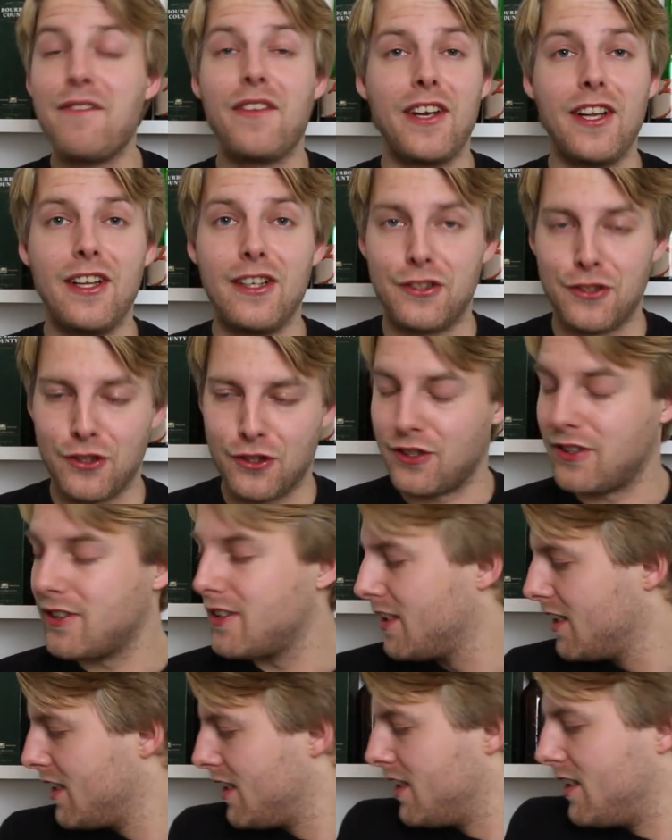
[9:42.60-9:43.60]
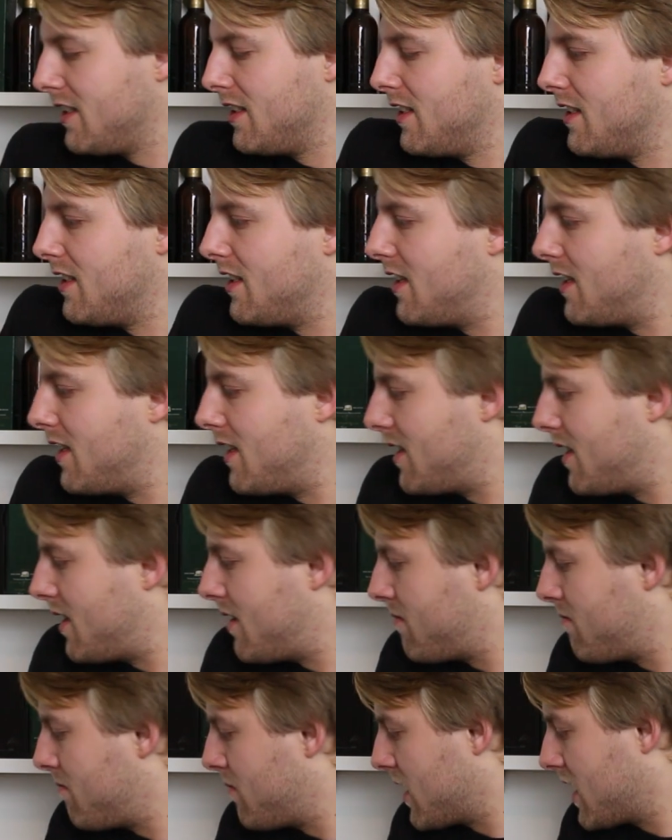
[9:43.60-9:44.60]
And vanilla sugar.
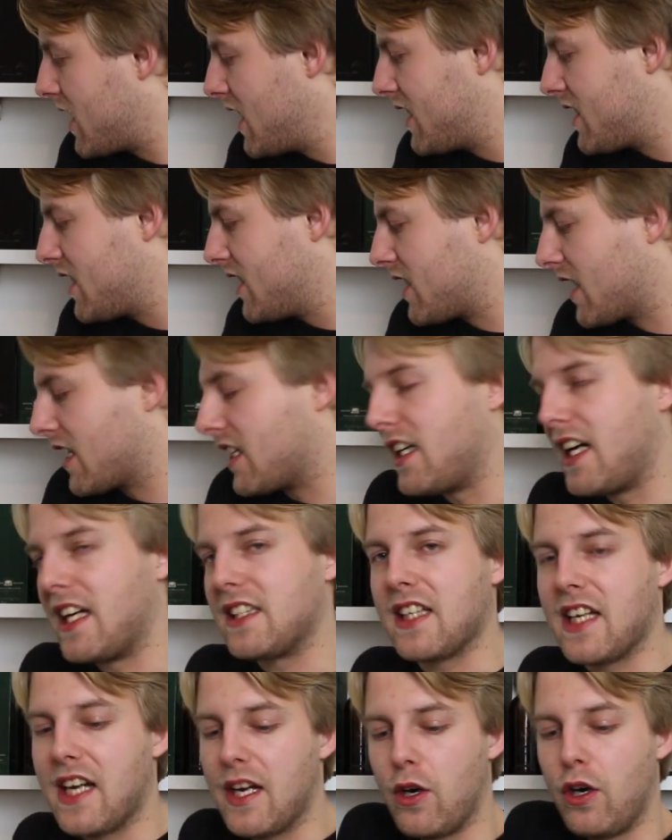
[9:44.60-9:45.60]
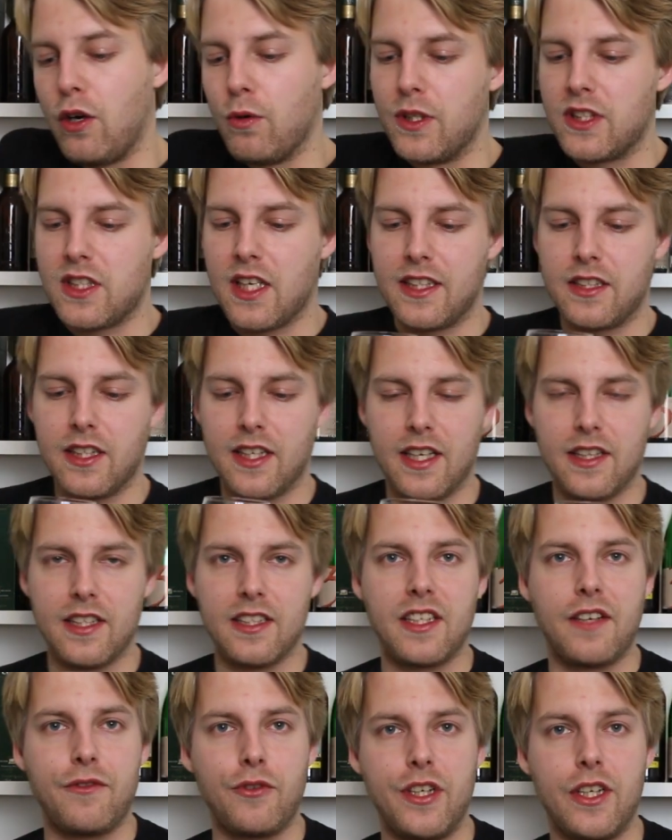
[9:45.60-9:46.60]
Uh, but this is a classic. I always like to get
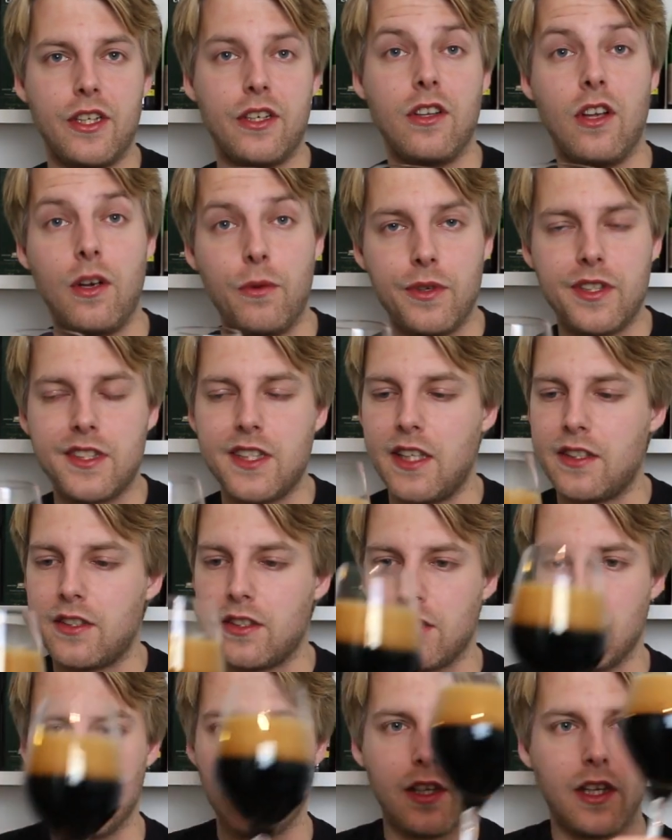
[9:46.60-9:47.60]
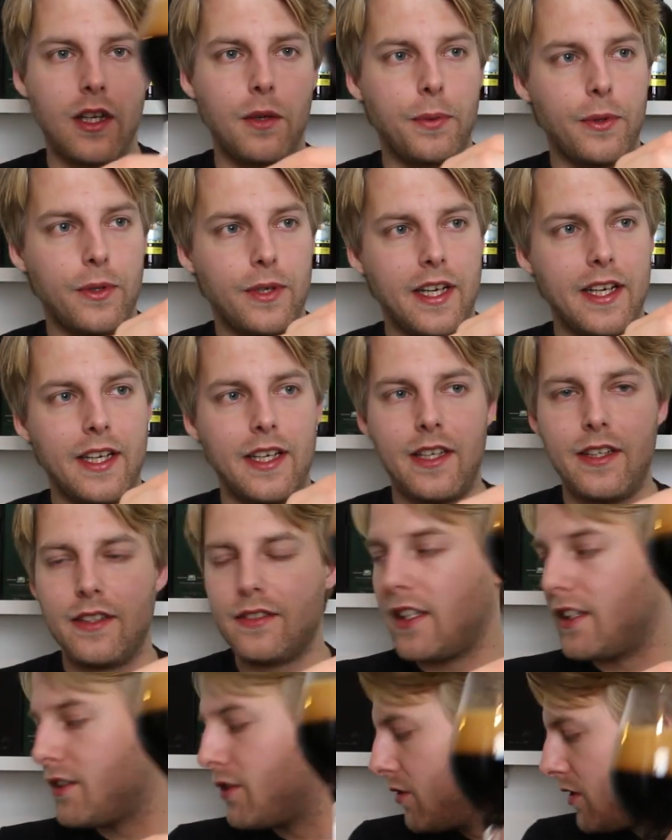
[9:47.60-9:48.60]
this every year along with Santa's Little Helper. And
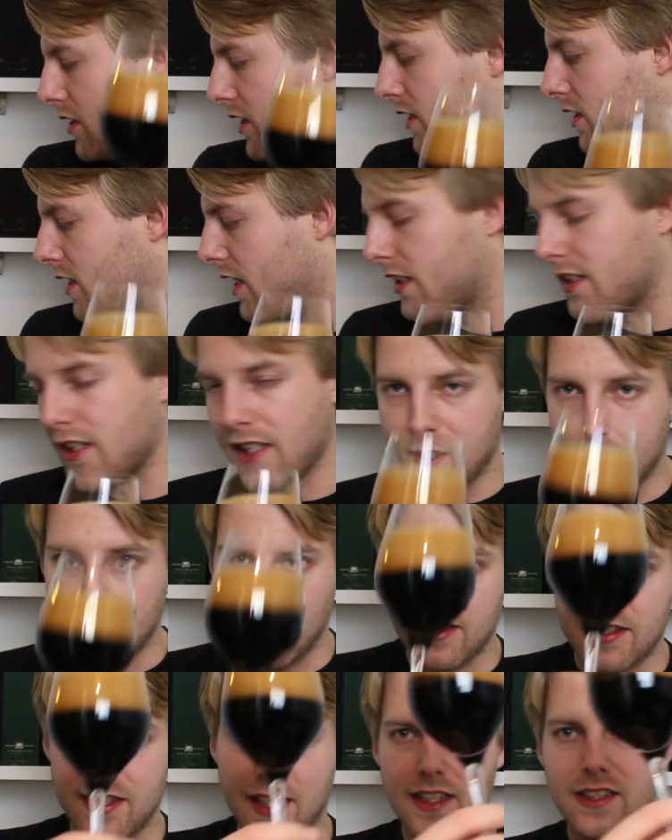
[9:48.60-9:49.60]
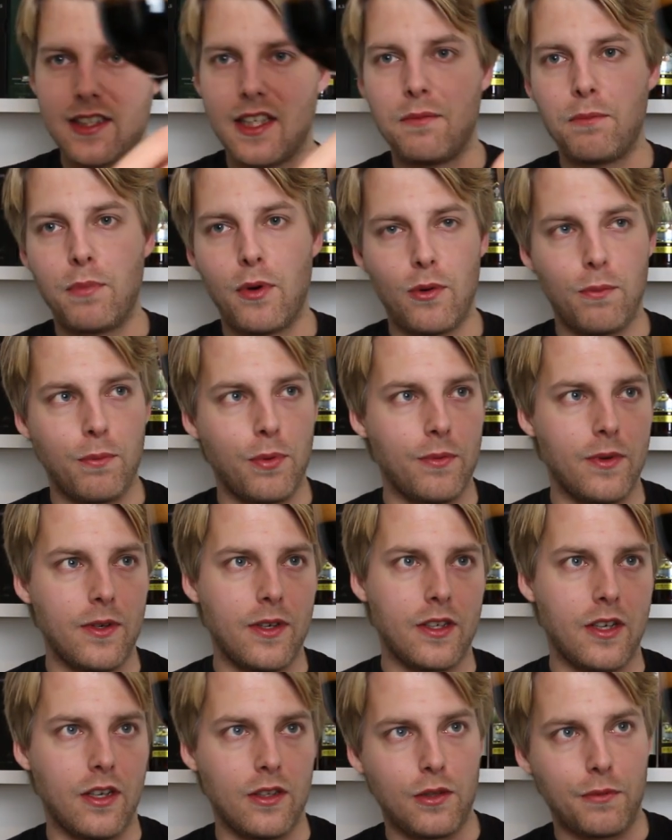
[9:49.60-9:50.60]
as you see, it's like the exact same
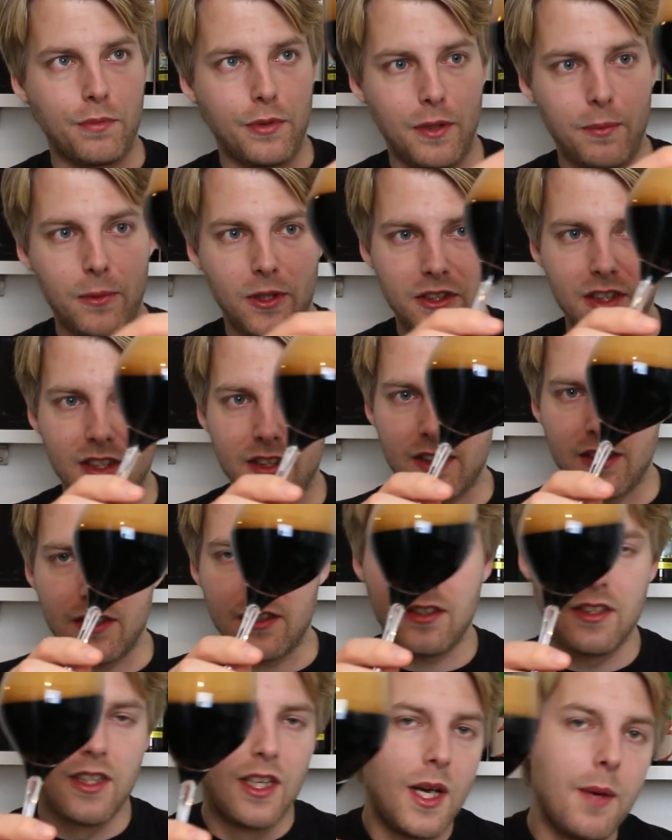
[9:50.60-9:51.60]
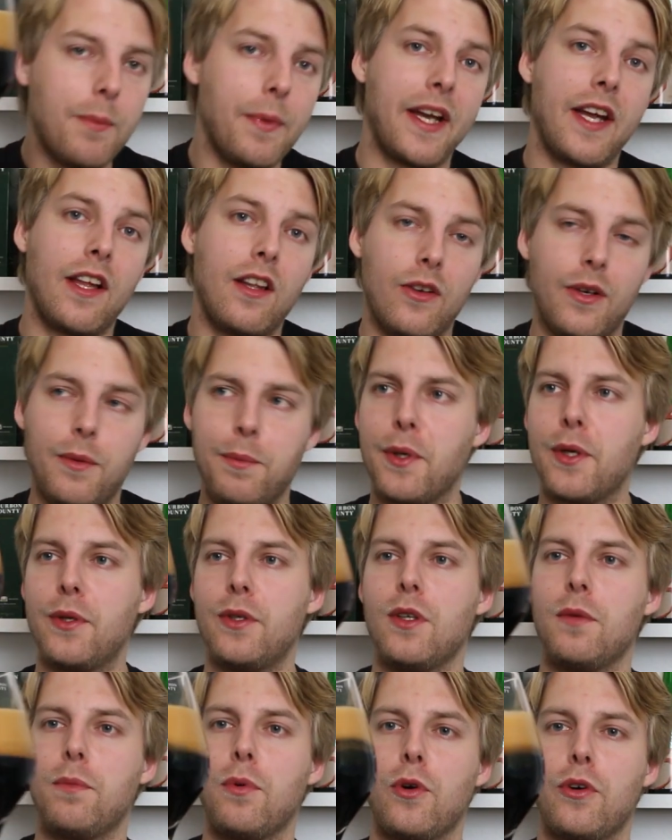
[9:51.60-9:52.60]
uh, color pretty much as the Mikkeller
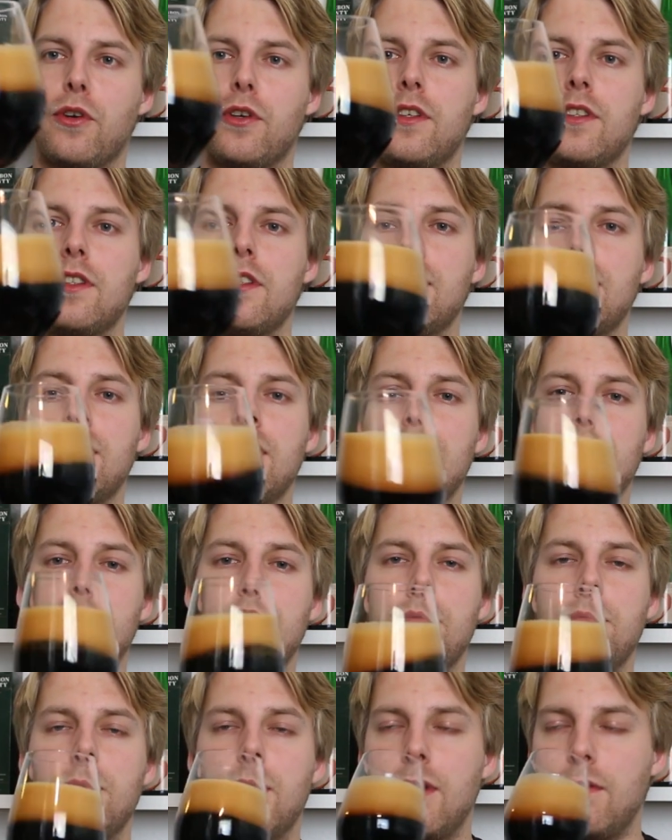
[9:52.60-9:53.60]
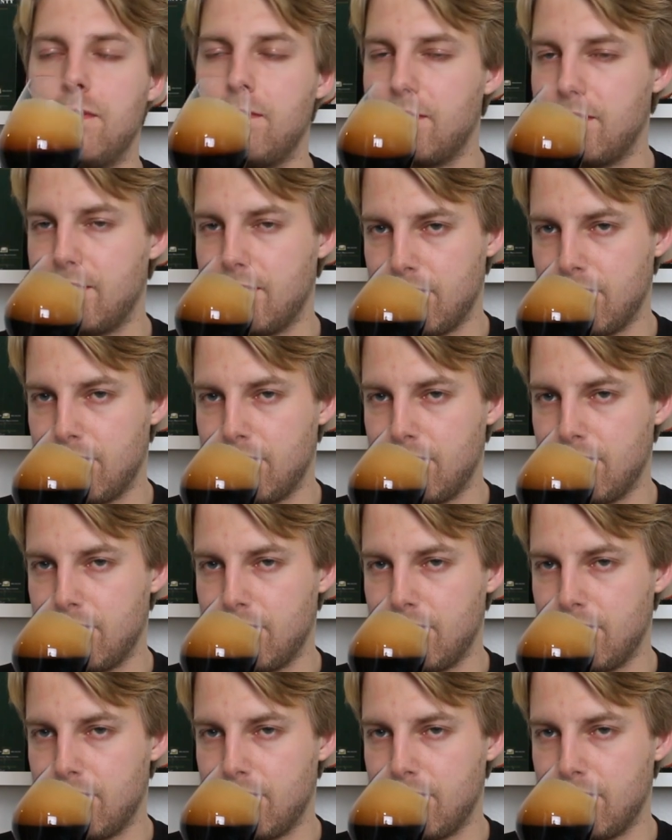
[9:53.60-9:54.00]
Imperial Porter. But